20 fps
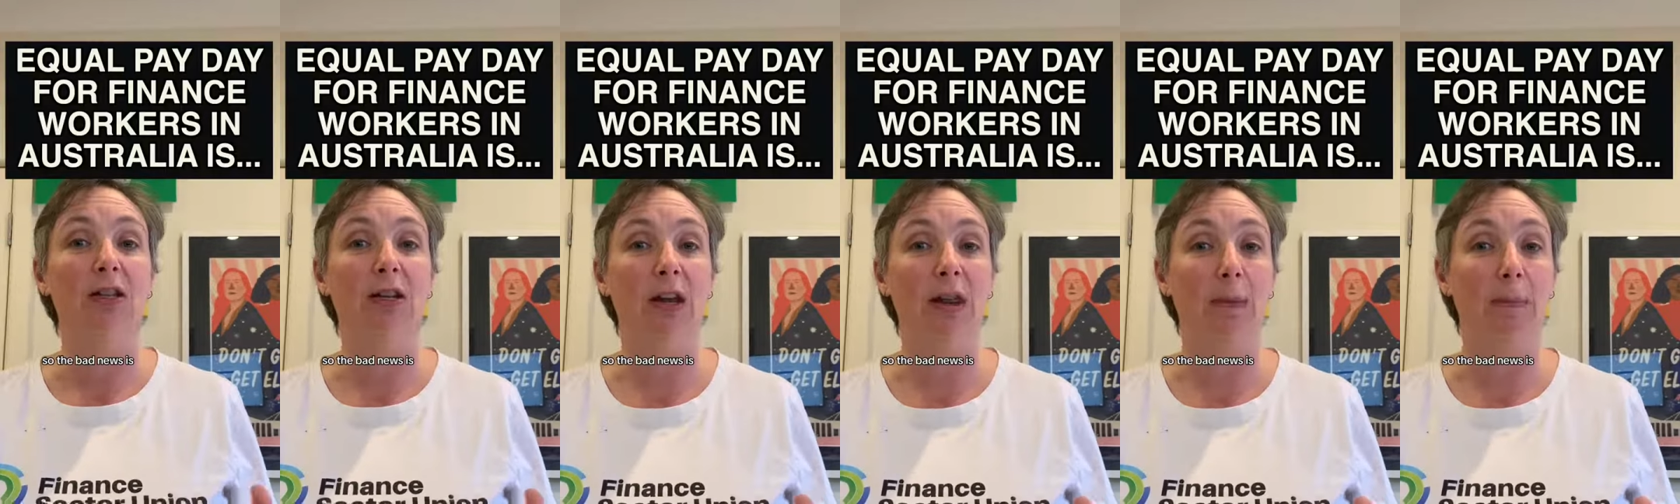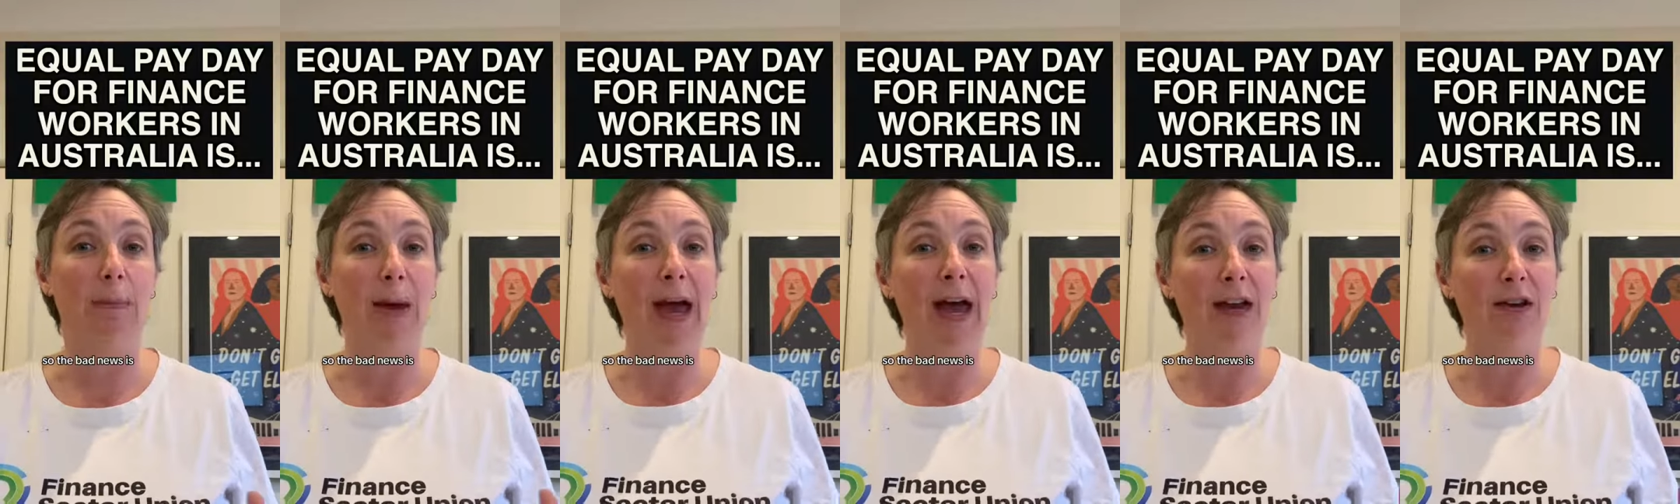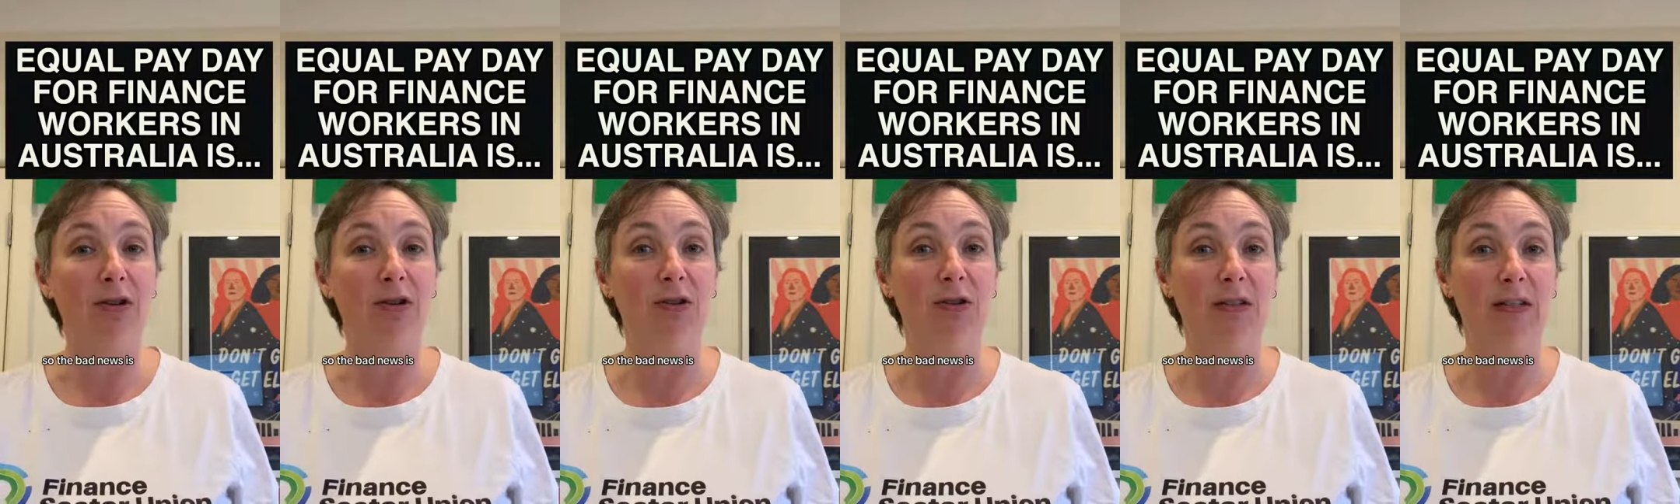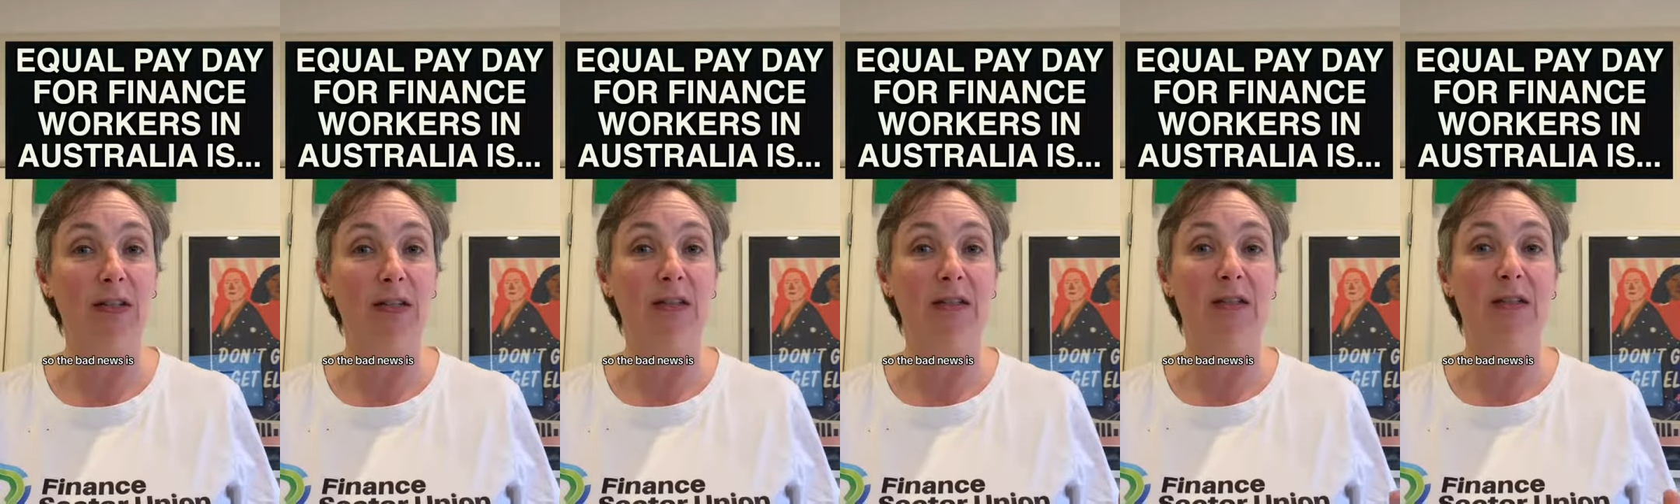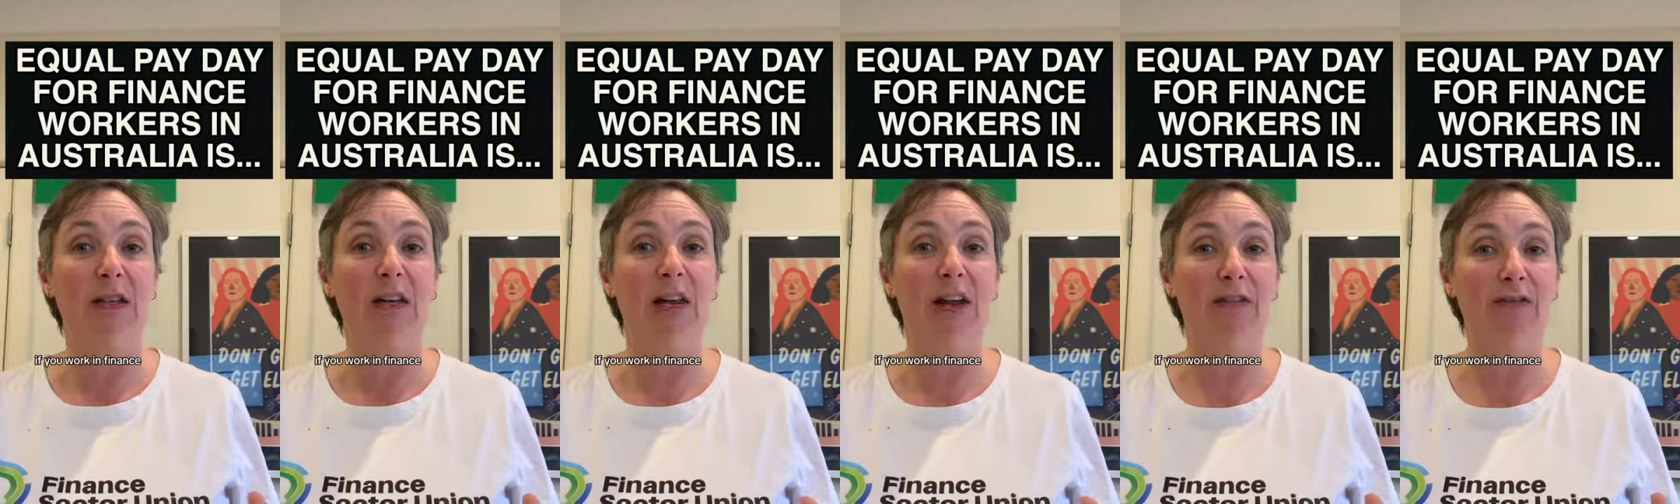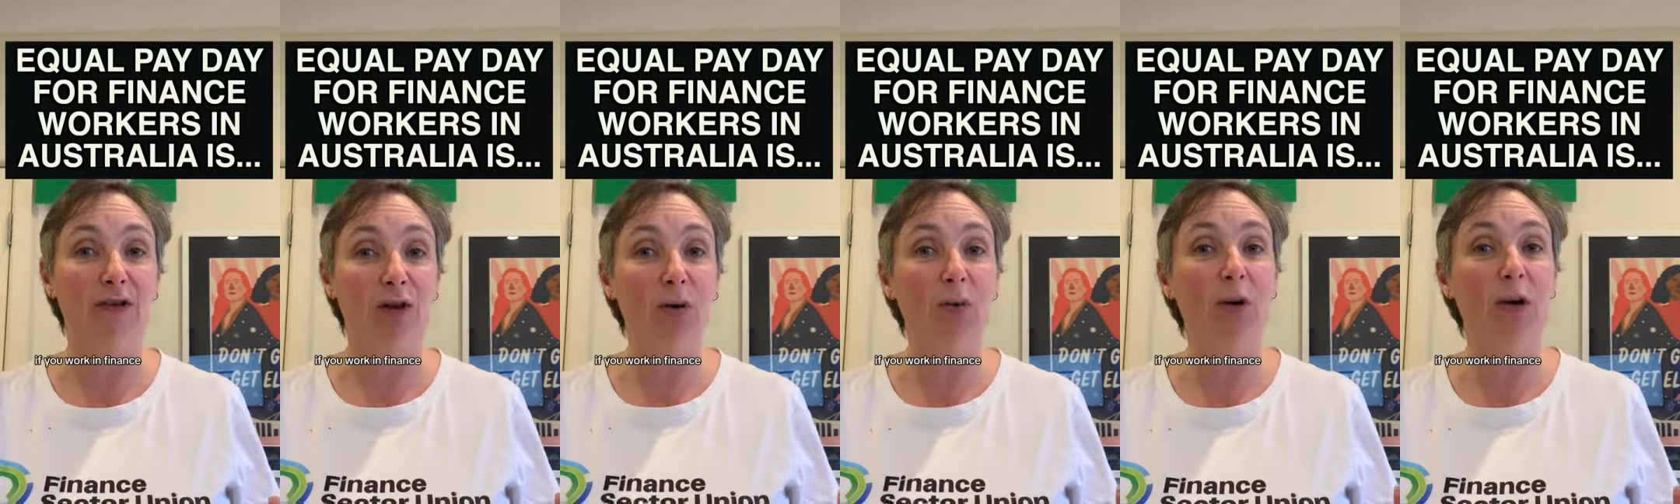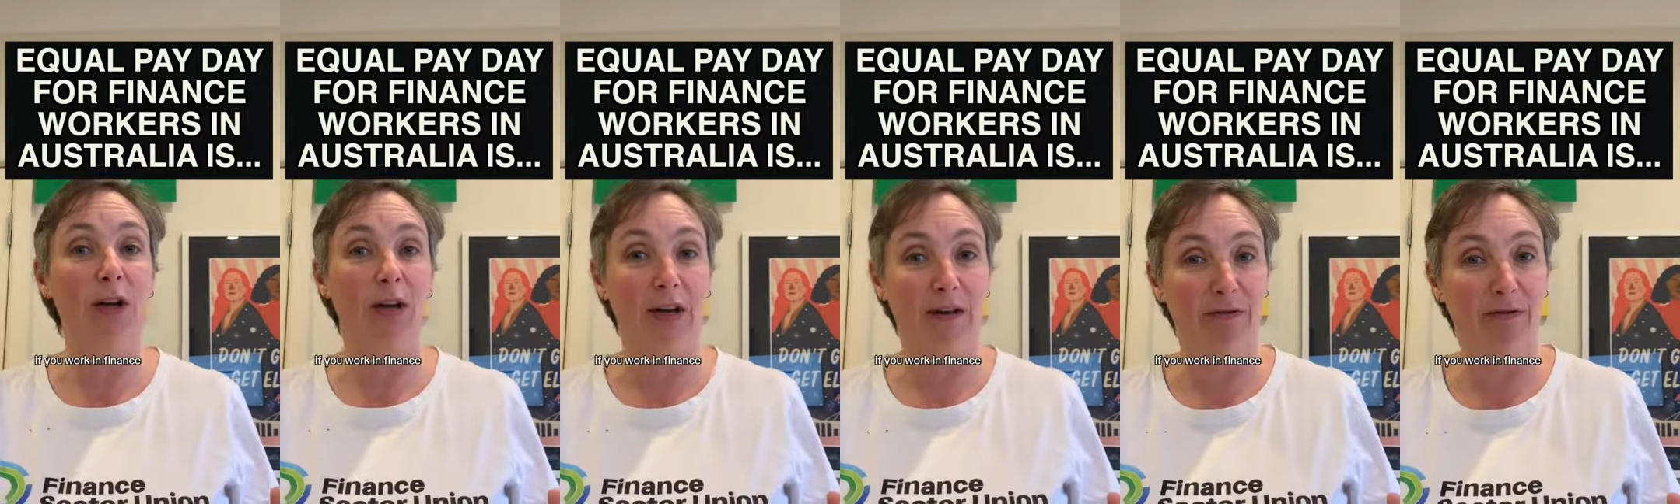the bad news is if you work in